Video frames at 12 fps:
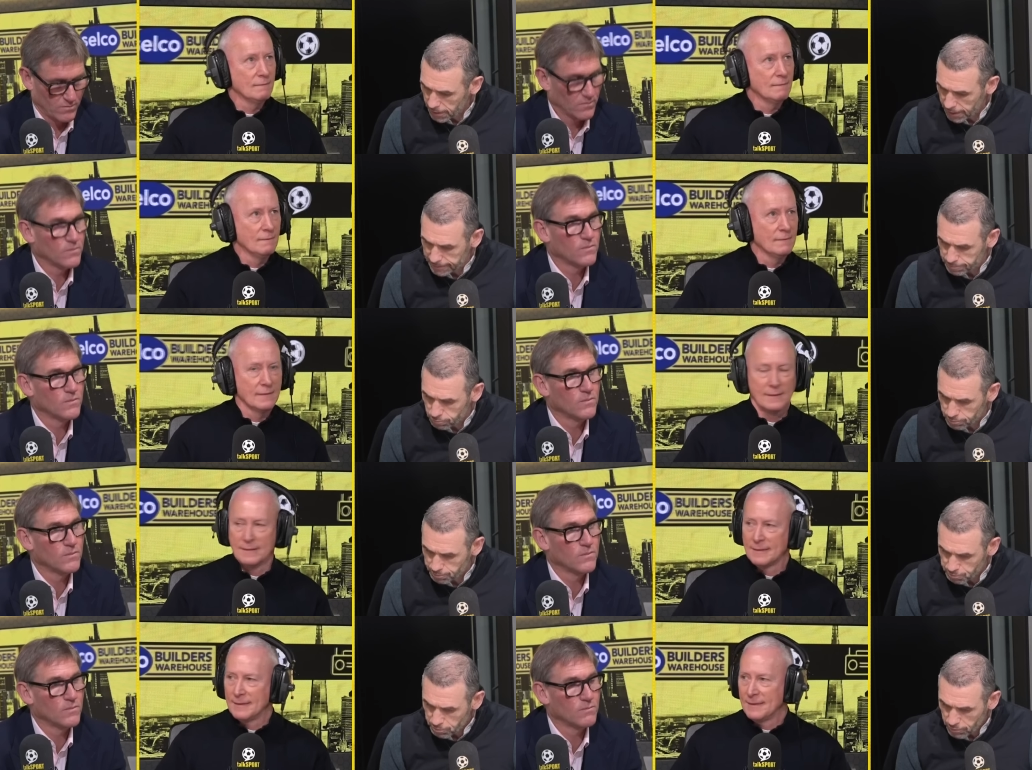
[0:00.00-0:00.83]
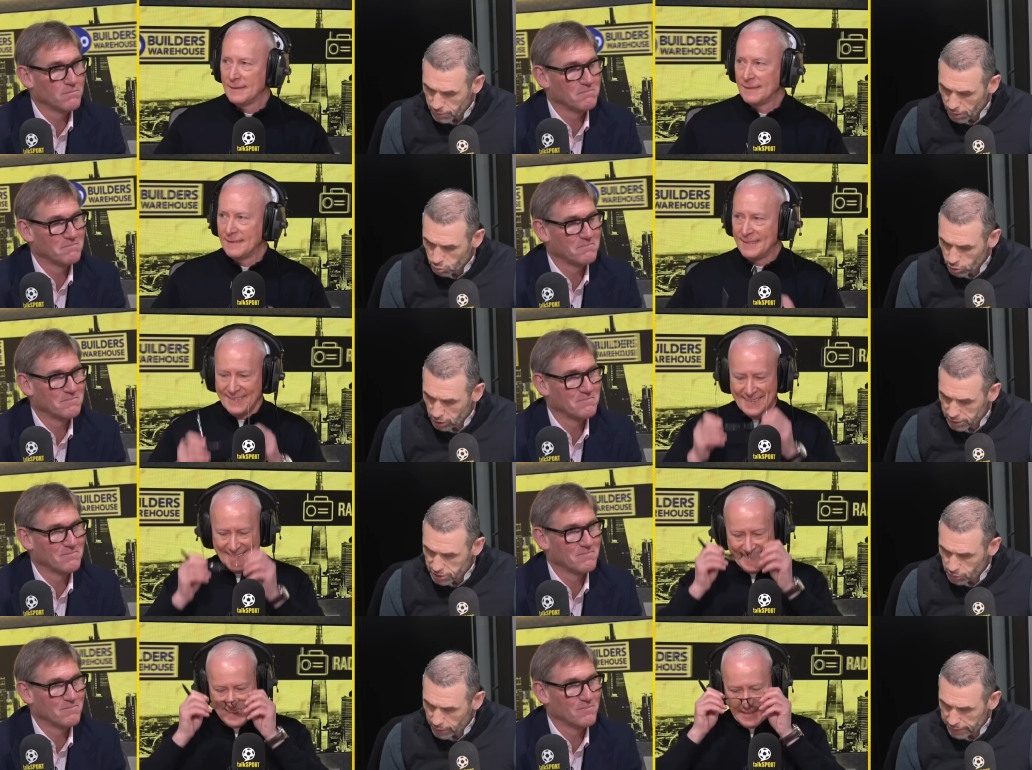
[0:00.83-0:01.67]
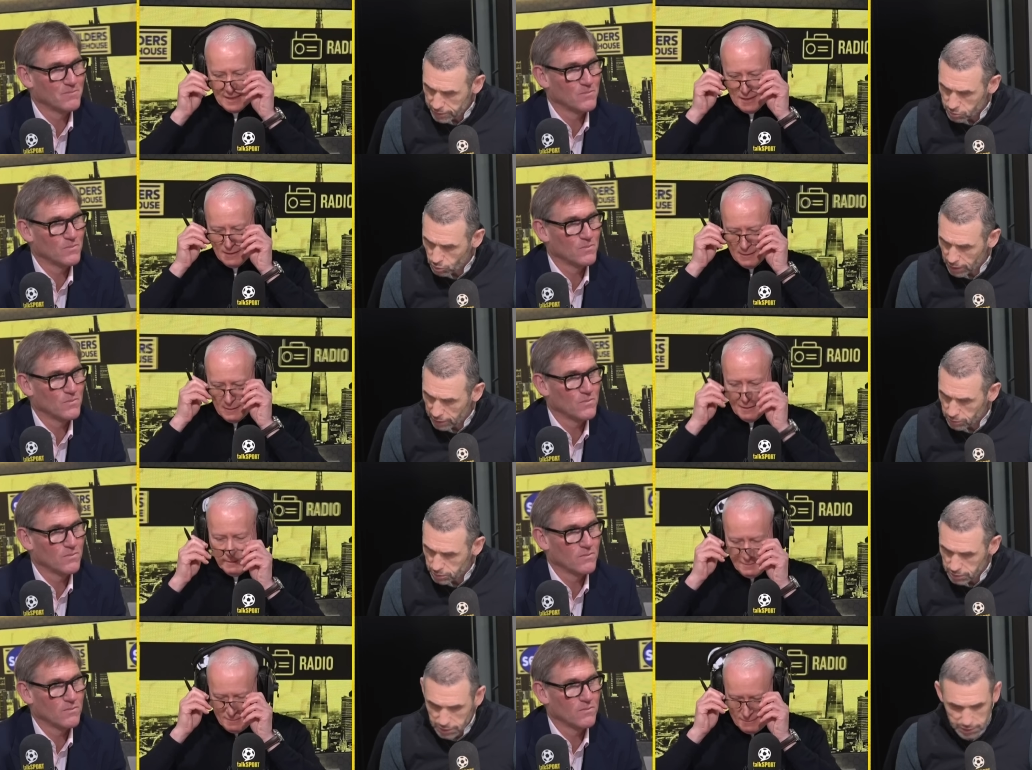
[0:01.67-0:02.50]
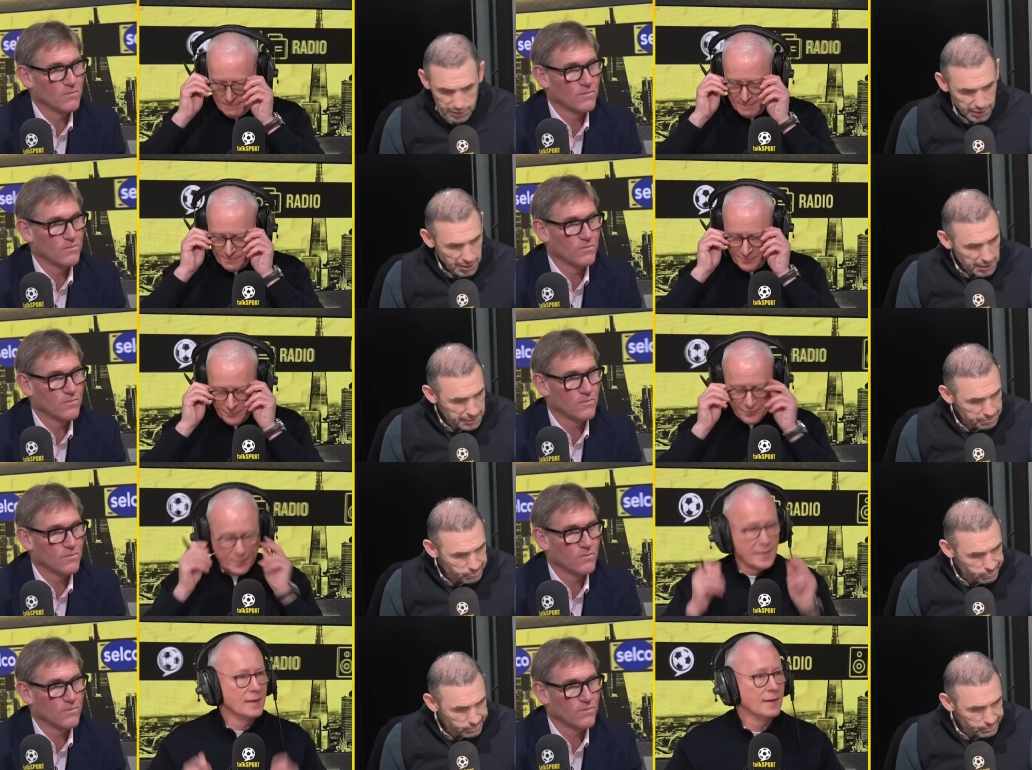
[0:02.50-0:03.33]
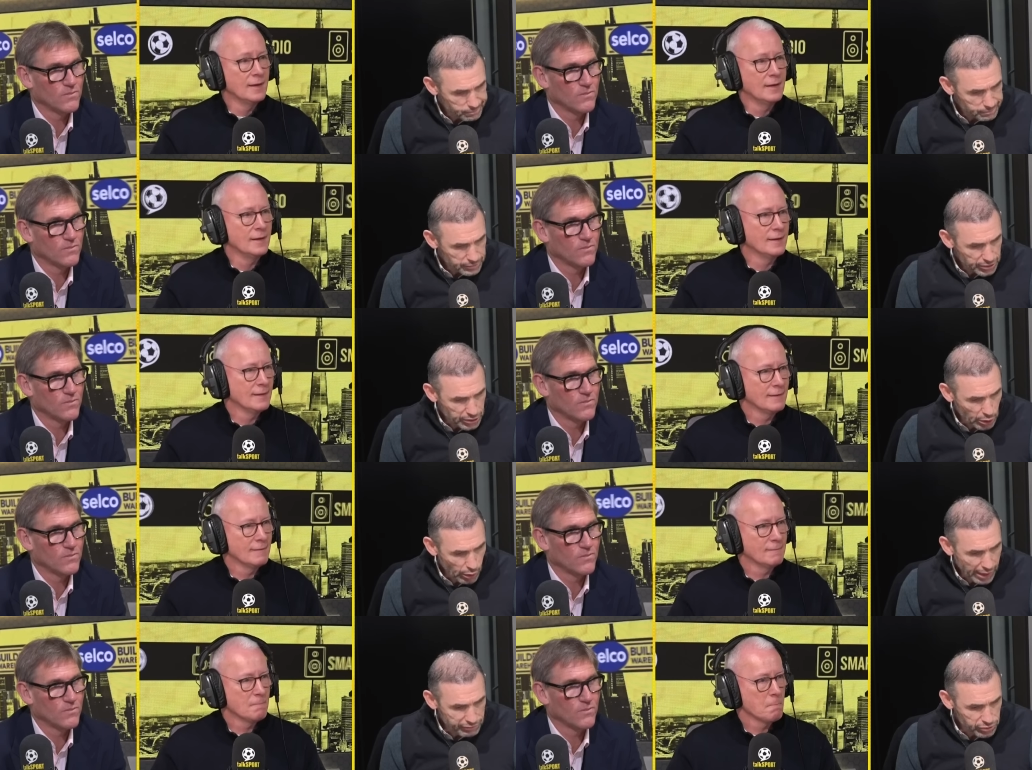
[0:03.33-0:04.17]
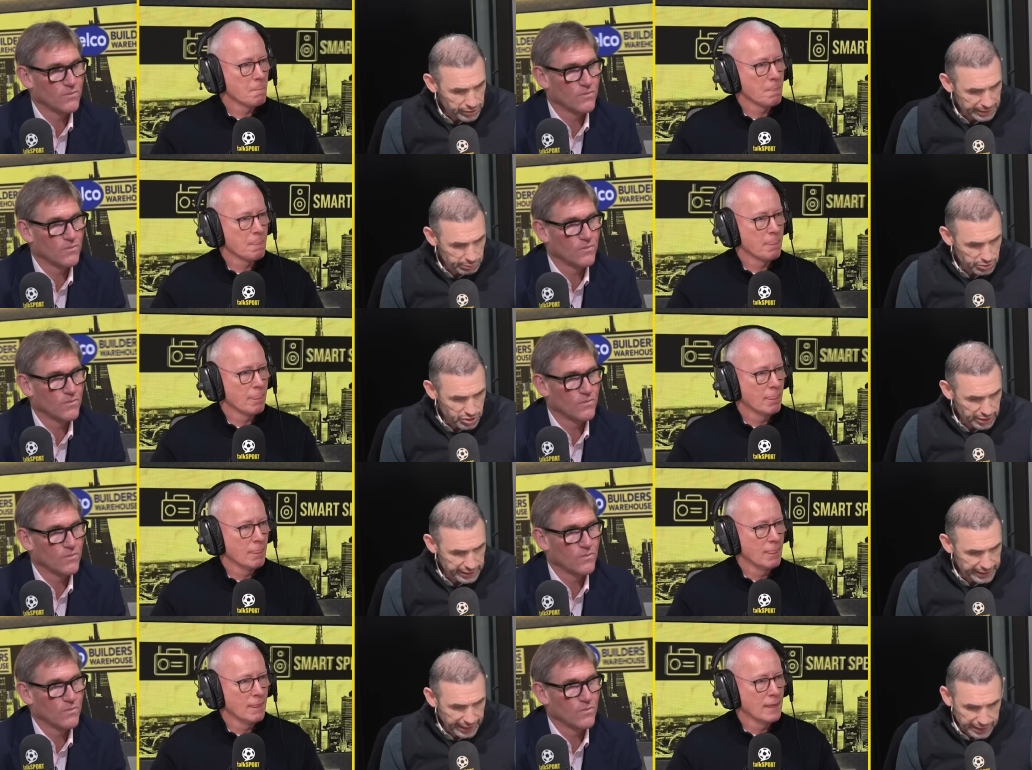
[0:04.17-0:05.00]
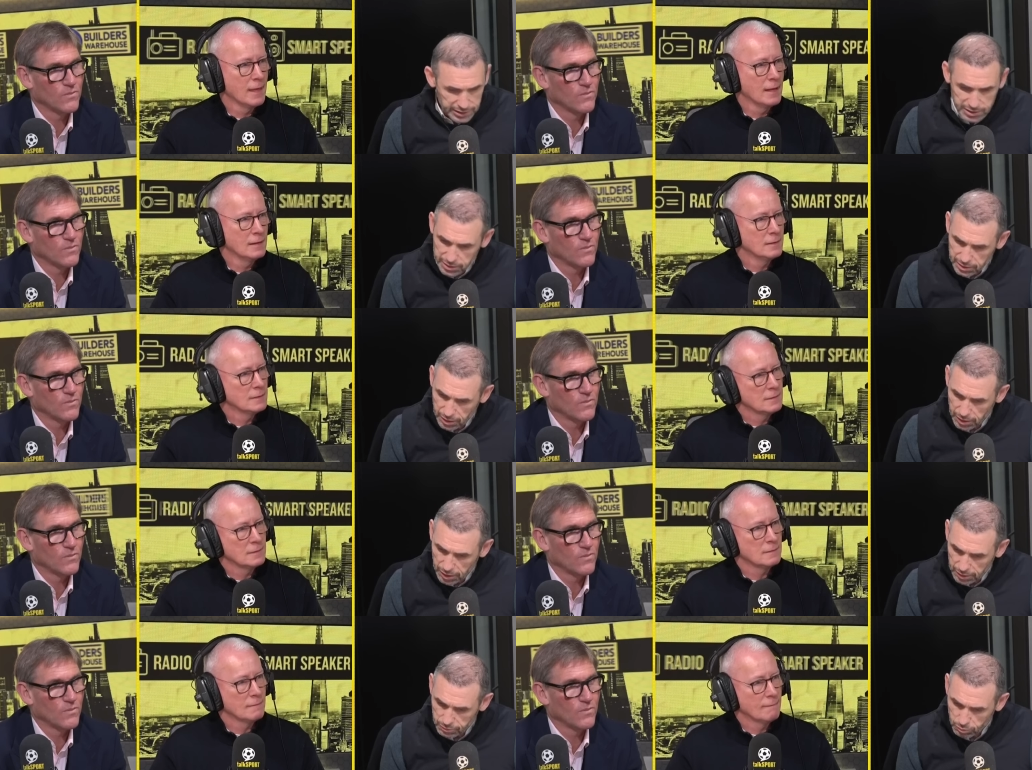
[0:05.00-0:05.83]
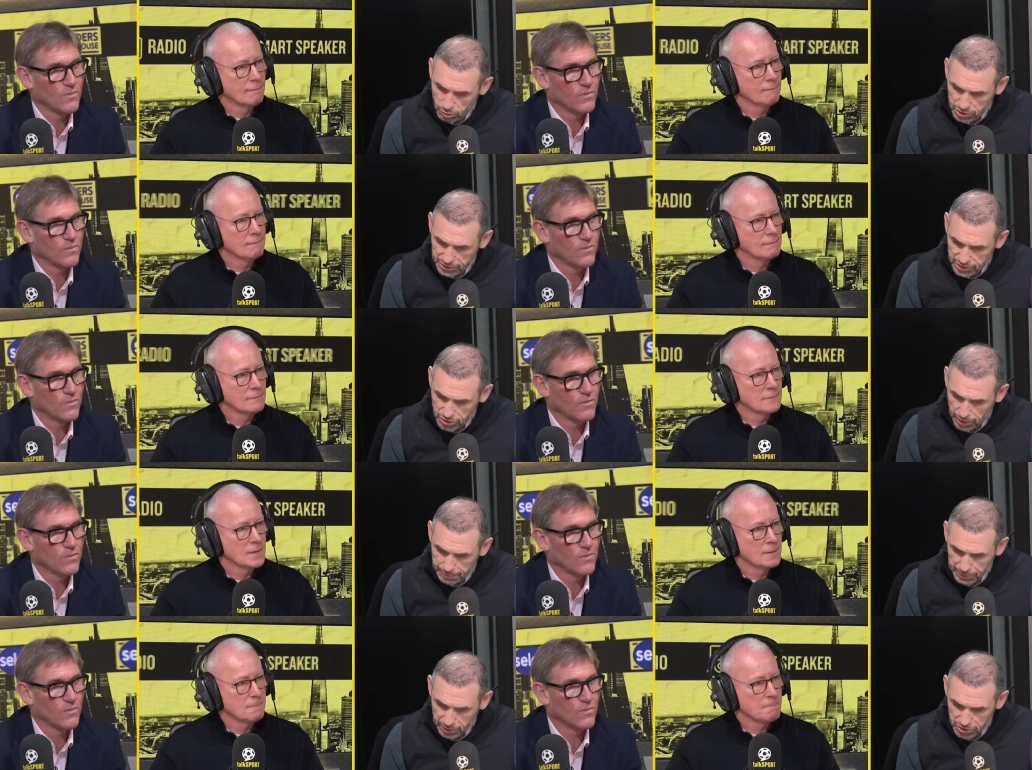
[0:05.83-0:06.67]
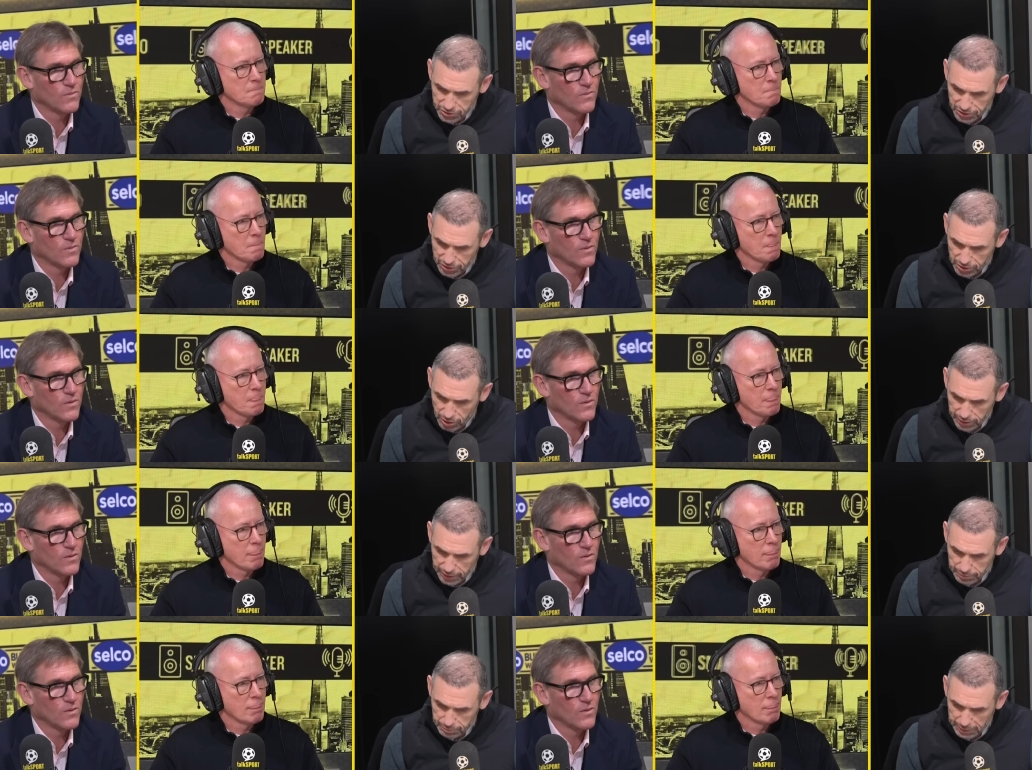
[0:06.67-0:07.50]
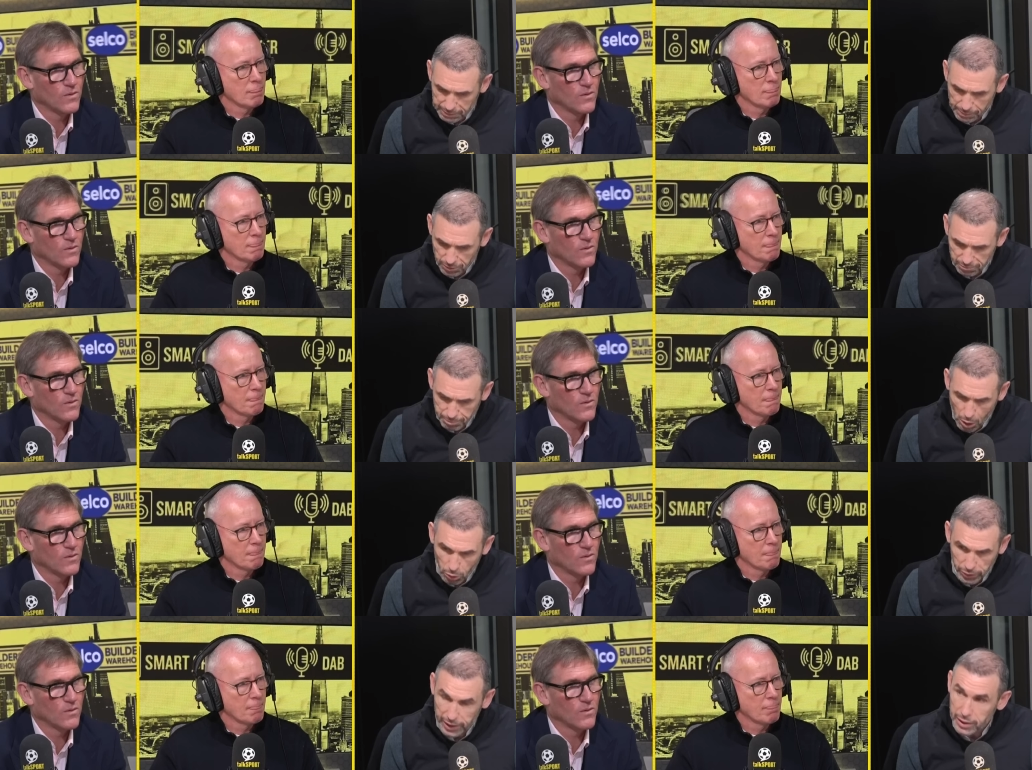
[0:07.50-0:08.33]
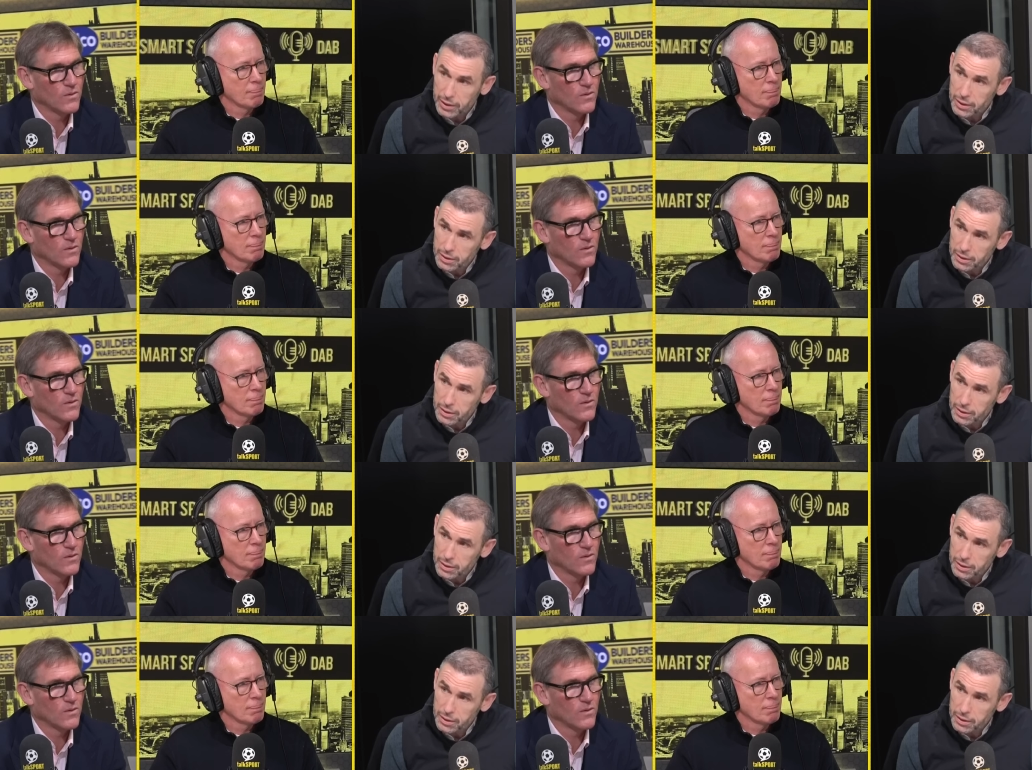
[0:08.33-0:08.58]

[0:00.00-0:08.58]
Speaker 1: Um, I would like to add as well, um, you know, I haven't heard anyone say yet, uh, watching the Sky production the other night, that Liverpool have bottled it.